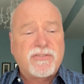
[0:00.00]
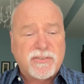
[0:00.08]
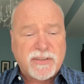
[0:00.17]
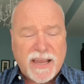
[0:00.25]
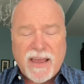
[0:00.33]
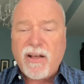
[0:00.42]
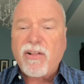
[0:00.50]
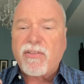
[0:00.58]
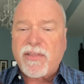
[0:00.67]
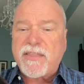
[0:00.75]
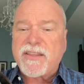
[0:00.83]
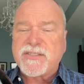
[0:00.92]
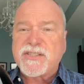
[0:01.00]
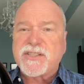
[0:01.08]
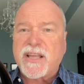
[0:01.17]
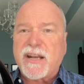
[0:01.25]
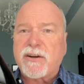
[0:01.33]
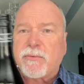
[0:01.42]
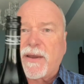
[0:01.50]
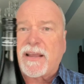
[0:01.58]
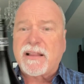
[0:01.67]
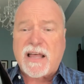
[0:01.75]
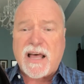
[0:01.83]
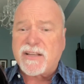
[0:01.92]
tell that this is lighter weight
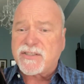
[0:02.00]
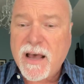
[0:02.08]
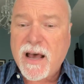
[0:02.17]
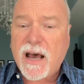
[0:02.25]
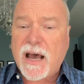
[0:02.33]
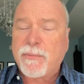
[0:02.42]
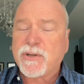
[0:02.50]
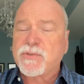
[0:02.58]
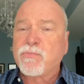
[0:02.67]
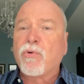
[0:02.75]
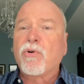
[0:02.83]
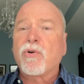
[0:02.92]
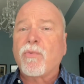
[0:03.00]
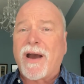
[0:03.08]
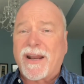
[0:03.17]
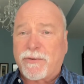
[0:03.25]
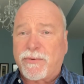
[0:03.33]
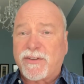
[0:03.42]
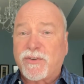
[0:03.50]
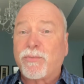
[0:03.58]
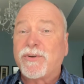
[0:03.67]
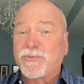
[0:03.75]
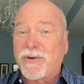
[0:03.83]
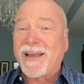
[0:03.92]
glass. I wish more wineries
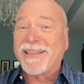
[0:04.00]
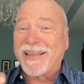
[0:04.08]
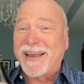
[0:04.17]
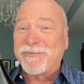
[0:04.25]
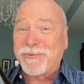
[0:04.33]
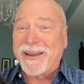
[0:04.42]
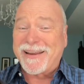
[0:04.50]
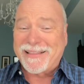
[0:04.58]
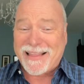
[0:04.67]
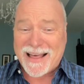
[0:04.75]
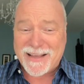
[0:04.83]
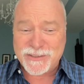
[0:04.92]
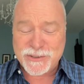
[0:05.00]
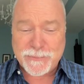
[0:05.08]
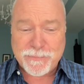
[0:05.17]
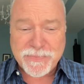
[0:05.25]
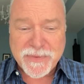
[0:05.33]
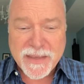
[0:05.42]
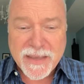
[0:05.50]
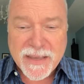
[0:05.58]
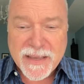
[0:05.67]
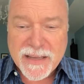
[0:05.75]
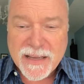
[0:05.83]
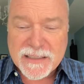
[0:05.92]
would try lightweight glass.
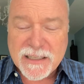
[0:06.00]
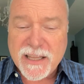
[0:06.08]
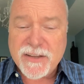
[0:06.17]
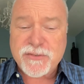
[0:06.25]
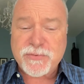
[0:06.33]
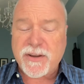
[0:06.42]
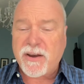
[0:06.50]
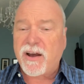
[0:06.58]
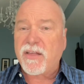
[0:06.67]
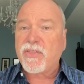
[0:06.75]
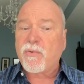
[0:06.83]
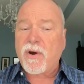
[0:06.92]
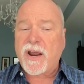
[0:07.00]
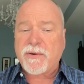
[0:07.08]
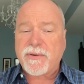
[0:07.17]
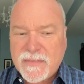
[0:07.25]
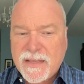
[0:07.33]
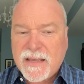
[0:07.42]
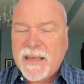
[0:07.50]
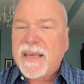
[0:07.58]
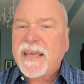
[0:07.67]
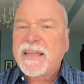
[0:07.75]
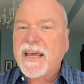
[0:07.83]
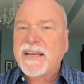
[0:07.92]
Little history on the winery.
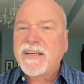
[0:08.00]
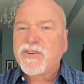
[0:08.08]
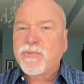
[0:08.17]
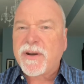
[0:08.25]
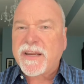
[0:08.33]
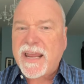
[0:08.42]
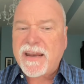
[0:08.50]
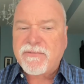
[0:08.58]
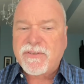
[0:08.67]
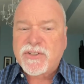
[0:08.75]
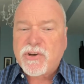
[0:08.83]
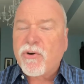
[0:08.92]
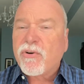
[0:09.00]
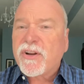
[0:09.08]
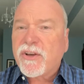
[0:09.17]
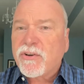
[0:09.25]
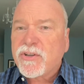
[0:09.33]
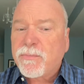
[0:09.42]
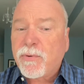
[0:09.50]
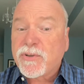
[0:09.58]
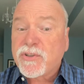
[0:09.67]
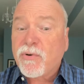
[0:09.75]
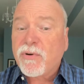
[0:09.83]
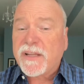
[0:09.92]
In 1928, Vittorio de
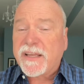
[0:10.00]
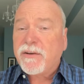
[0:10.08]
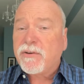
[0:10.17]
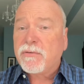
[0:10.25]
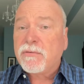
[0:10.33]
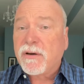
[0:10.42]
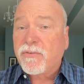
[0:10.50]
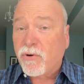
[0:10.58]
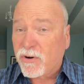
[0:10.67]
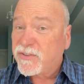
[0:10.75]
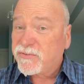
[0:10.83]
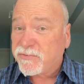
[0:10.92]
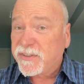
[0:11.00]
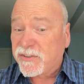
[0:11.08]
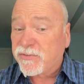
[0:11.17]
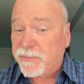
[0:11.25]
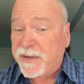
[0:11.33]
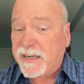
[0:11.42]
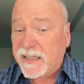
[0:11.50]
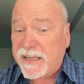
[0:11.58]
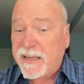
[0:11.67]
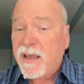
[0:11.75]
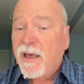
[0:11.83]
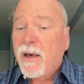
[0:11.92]
Bortoli, who of course is from
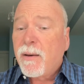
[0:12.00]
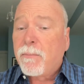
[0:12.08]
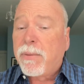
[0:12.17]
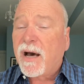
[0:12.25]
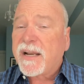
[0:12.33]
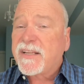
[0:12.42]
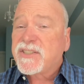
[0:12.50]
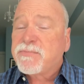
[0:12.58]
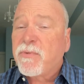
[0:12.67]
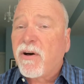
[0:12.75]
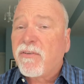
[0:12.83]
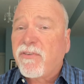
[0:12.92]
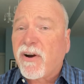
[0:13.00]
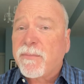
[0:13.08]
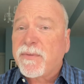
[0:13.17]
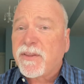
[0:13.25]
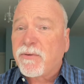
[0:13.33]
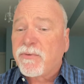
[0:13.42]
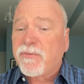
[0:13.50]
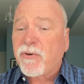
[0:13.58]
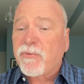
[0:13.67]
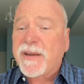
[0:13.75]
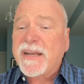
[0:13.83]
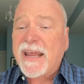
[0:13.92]
Italy, bought a small farm in the
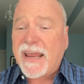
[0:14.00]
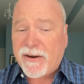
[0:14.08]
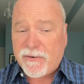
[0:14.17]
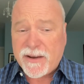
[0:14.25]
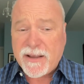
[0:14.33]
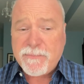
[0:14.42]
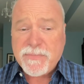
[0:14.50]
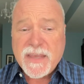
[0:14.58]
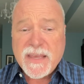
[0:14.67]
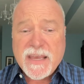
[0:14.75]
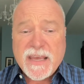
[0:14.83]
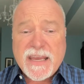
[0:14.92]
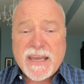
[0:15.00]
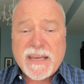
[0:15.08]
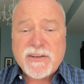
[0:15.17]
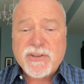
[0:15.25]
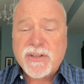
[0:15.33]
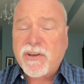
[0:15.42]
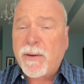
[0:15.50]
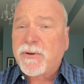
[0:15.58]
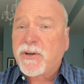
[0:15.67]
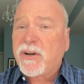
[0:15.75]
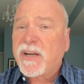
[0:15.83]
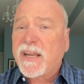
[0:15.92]
Riverina area. He took the
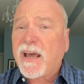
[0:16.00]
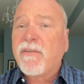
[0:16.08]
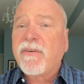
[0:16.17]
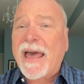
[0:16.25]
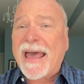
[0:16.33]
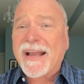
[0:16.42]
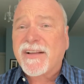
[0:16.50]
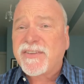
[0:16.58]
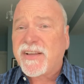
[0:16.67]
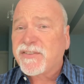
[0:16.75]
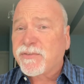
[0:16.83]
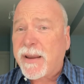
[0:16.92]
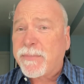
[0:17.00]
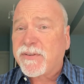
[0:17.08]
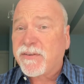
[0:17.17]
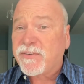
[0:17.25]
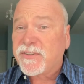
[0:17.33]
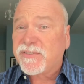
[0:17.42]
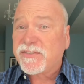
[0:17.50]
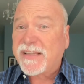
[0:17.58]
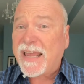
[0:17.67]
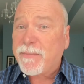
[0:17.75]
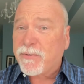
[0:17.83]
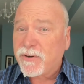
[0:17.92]
opportunity of excess grapes of his
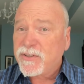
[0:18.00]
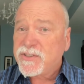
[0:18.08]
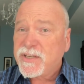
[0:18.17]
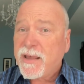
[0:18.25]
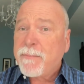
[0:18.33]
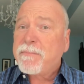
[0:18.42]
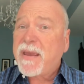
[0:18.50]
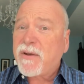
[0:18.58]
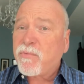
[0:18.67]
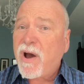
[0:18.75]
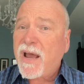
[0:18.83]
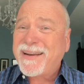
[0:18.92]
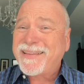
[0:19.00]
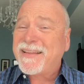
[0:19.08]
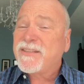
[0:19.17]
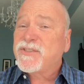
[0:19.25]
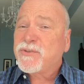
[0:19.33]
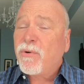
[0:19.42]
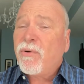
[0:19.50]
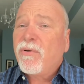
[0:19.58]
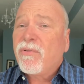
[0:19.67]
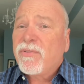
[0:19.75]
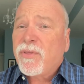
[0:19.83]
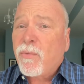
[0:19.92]
neighbors, made wine, and then
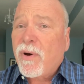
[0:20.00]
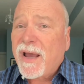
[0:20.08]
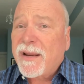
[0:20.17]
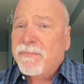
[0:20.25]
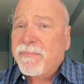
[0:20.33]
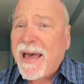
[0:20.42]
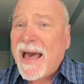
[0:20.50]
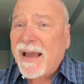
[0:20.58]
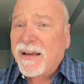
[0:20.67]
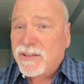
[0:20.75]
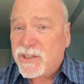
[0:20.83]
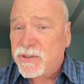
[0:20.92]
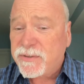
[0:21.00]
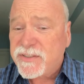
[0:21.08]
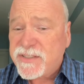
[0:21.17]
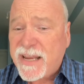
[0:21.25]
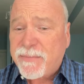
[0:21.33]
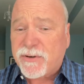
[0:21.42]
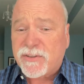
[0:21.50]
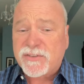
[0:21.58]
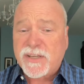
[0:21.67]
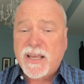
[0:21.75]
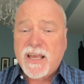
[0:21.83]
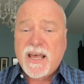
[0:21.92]
sold the wine back to his neighbors,
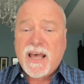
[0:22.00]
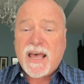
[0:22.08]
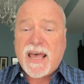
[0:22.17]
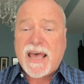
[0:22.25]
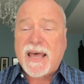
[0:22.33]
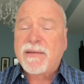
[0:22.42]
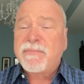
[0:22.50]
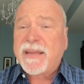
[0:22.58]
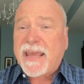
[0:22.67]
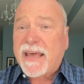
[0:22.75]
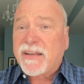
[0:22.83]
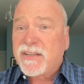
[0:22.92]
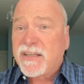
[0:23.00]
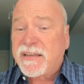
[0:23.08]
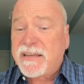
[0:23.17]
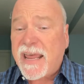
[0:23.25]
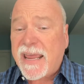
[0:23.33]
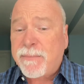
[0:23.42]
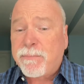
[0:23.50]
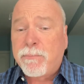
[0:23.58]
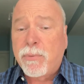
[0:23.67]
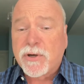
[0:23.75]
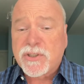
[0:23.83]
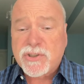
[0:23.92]
and began De
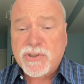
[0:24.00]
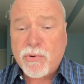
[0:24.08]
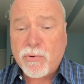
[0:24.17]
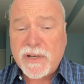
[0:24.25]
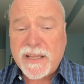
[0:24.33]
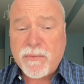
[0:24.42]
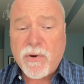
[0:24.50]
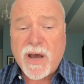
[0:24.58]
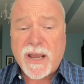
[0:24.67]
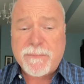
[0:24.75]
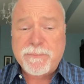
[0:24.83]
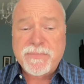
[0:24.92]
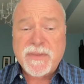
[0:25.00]
Bortoli wine.